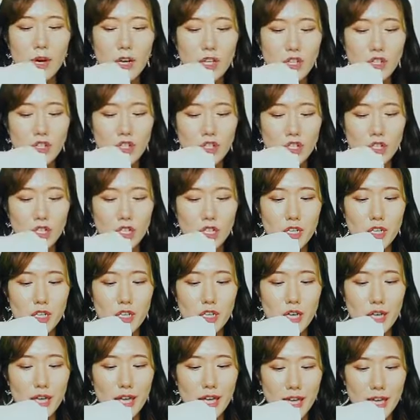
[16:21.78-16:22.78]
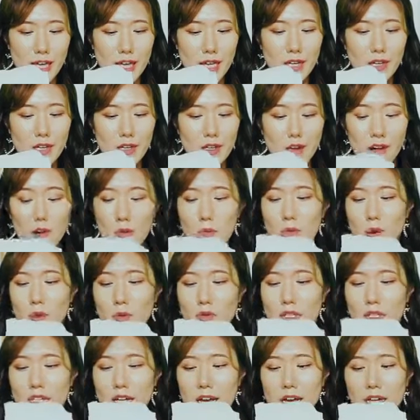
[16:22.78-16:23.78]
Push in on
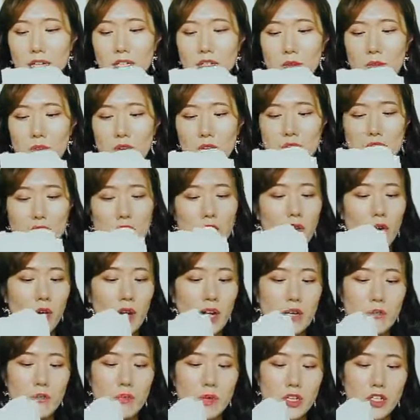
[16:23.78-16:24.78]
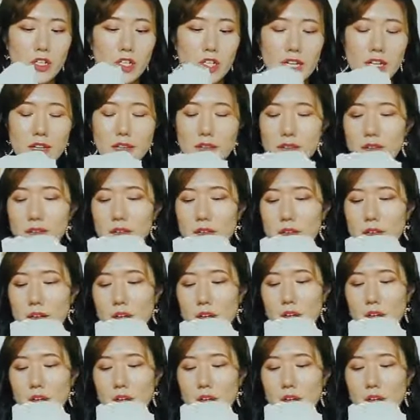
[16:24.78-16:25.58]
both sides. So I'm going to go ahead and push in.